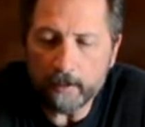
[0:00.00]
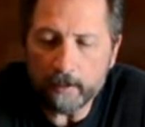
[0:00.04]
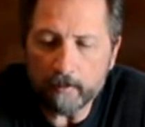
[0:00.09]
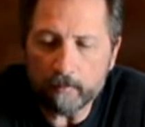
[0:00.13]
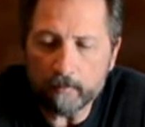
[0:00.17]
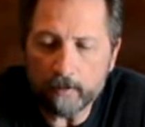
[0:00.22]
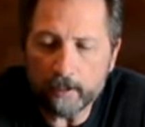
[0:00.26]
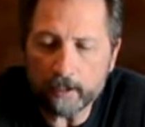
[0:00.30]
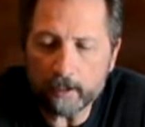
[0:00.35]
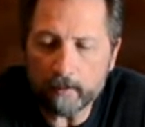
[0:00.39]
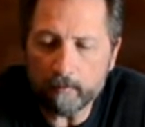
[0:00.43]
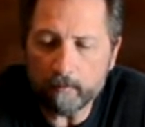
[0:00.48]

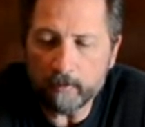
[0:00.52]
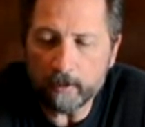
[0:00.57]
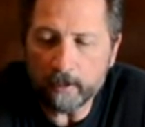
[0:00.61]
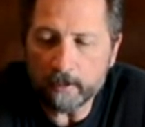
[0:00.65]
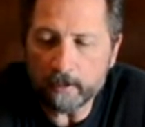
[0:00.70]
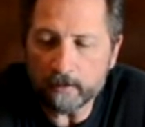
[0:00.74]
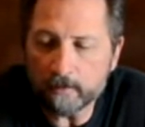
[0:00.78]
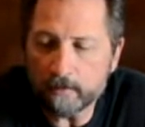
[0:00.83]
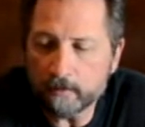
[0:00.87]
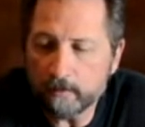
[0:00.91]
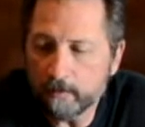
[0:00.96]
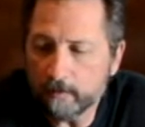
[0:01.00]

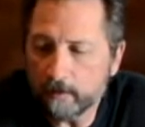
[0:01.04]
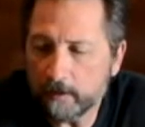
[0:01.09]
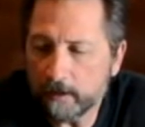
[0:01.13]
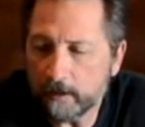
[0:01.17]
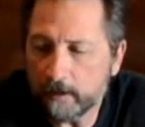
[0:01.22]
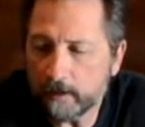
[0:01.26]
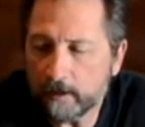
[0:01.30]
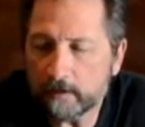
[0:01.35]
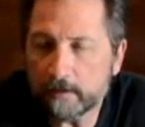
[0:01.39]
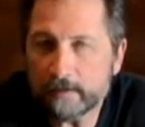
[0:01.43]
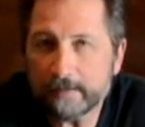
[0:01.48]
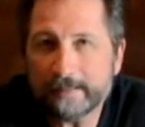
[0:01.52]
Recommended
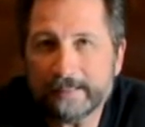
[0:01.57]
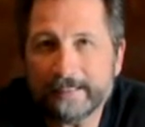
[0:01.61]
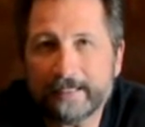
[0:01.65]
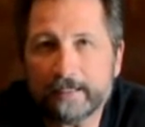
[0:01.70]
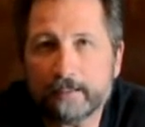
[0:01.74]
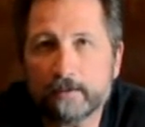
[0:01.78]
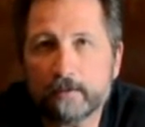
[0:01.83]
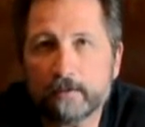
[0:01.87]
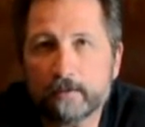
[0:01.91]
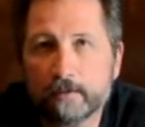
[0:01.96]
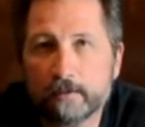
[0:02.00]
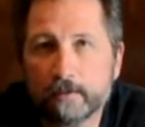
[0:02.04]
is
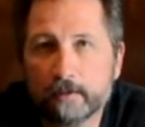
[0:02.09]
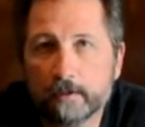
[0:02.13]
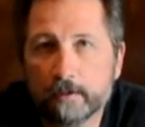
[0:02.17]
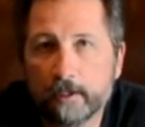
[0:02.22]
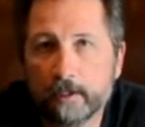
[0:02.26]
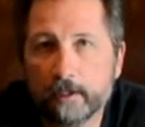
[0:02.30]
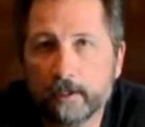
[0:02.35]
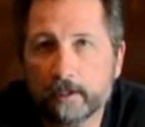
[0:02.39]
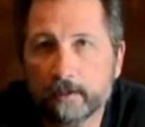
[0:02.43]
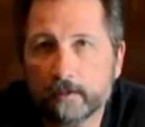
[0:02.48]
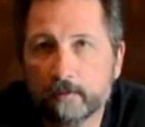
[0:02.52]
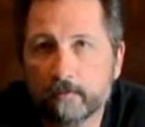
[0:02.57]
6
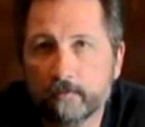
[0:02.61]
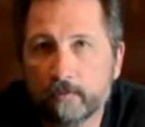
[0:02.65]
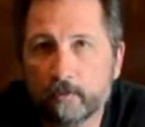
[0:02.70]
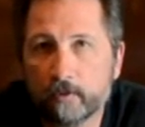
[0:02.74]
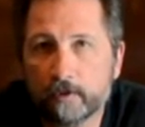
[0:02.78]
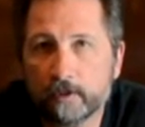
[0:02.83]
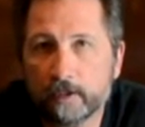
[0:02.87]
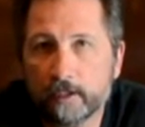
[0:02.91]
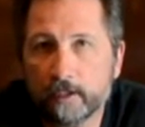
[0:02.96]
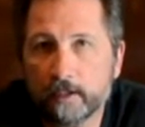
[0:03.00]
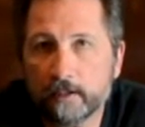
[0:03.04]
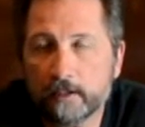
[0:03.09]
to
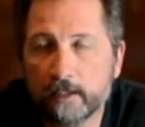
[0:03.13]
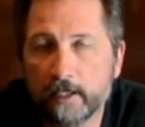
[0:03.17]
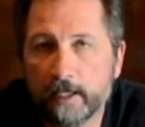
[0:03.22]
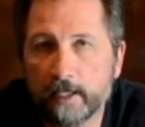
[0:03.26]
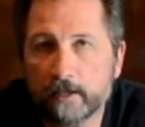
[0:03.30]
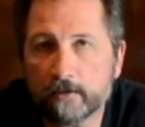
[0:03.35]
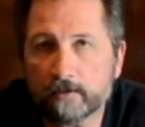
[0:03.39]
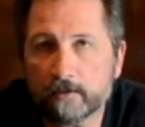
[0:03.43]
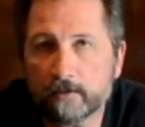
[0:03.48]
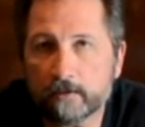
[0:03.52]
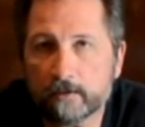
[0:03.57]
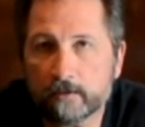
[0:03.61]
14
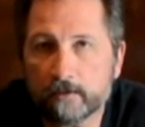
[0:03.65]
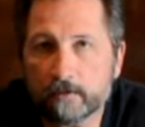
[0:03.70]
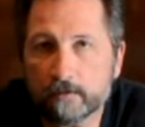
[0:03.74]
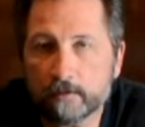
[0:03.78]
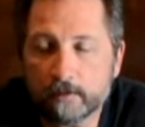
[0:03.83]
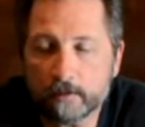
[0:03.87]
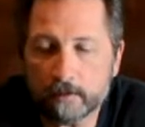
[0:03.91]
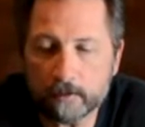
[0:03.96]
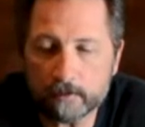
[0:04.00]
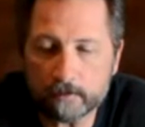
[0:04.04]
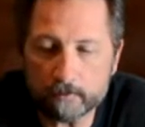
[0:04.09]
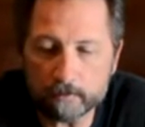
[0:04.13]
thousandths,
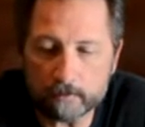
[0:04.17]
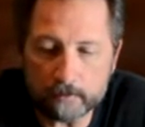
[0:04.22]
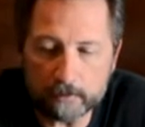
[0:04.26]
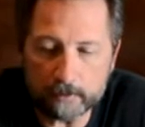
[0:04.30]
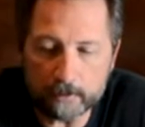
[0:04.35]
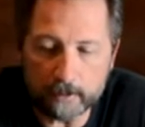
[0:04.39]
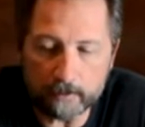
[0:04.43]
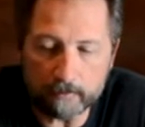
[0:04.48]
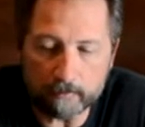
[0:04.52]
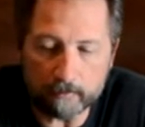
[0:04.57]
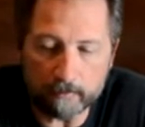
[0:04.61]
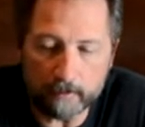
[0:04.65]
and this one's
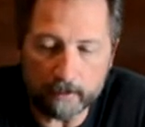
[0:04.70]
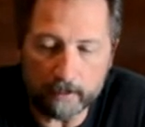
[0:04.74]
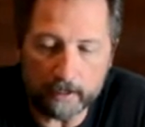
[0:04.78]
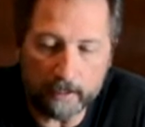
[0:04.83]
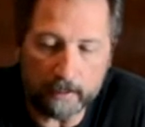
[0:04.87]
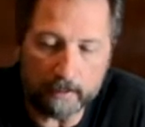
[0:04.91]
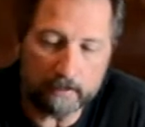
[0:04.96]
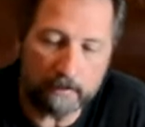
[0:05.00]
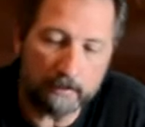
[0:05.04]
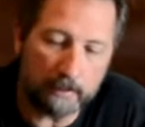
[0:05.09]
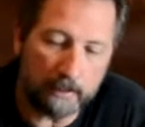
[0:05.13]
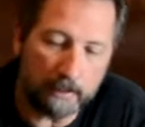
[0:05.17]
sitting right
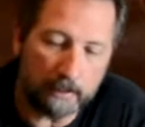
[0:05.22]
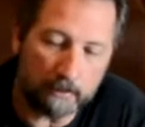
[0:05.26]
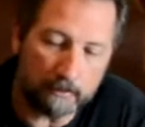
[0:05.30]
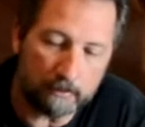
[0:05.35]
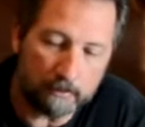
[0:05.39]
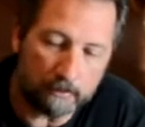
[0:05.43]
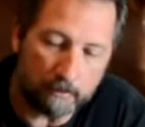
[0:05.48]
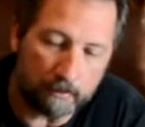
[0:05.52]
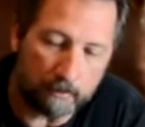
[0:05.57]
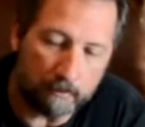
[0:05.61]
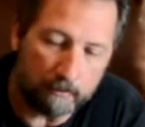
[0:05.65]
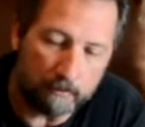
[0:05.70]
at 10,
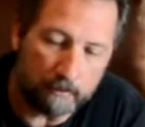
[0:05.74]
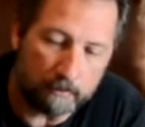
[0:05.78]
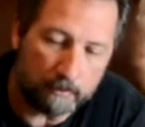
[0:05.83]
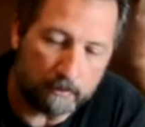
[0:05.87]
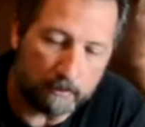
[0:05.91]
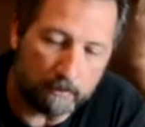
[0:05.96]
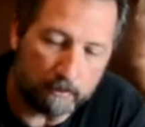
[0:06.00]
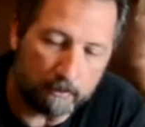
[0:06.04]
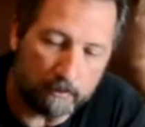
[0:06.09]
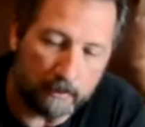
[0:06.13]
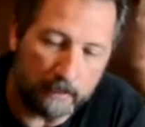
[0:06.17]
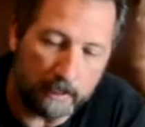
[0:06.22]
so
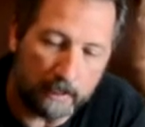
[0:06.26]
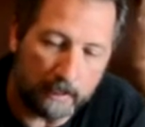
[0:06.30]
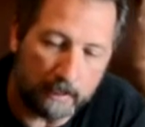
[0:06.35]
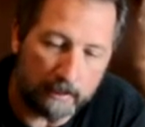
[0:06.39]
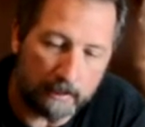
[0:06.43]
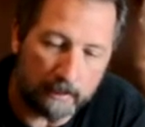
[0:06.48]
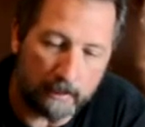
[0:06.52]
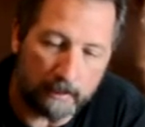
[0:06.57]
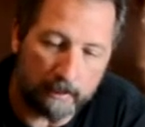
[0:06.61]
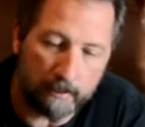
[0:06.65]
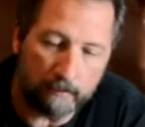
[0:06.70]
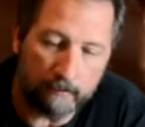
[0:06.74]
we're right in
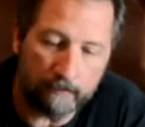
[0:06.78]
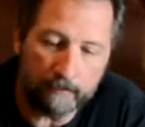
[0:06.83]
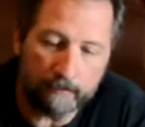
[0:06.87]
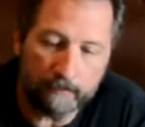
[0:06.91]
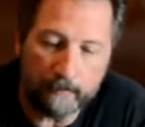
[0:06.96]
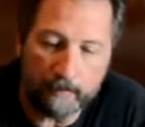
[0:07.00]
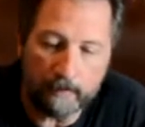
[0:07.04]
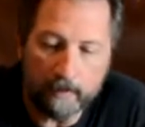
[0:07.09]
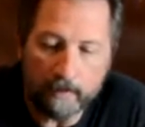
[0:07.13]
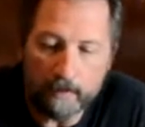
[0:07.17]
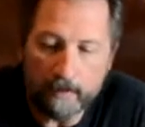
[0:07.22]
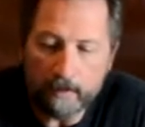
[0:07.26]
there.
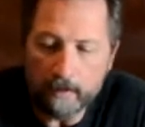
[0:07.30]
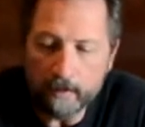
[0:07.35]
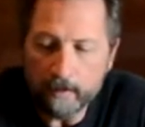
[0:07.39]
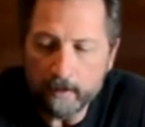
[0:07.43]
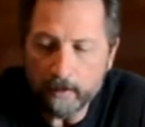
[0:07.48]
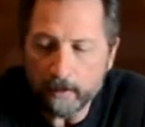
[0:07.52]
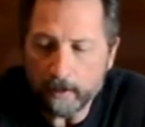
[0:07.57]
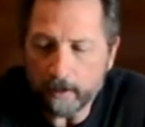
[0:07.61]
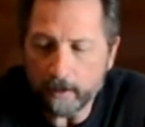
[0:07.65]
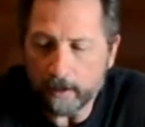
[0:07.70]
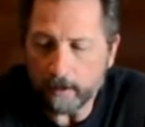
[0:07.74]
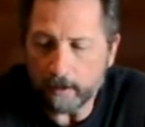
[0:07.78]

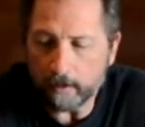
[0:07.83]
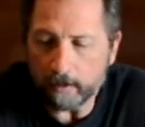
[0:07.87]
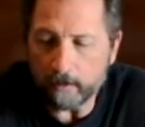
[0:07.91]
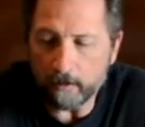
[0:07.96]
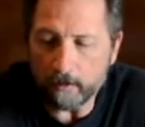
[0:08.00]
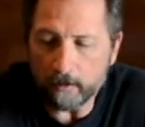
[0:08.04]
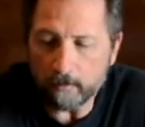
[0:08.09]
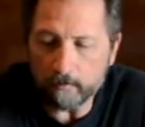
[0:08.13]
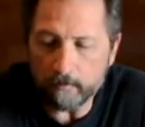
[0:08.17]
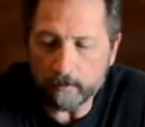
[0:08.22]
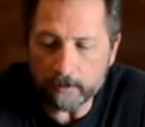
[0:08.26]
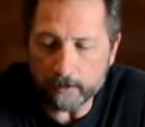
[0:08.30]

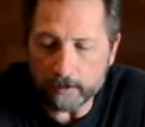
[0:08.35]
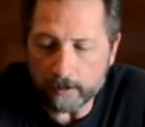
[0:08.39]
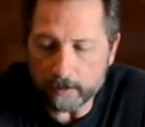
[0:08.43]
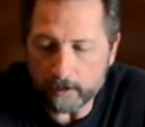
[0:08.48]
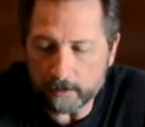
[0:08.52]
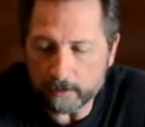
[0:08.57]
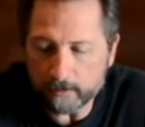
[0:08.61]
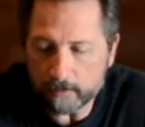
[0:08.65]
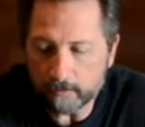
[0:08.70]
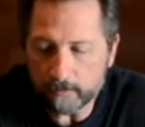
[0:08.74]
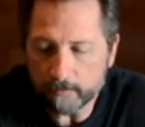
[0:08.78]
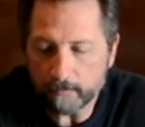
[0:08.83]
Along with
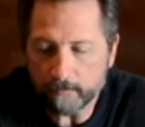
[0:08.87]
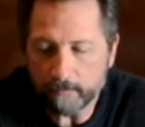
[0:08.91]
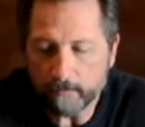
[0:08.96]
this,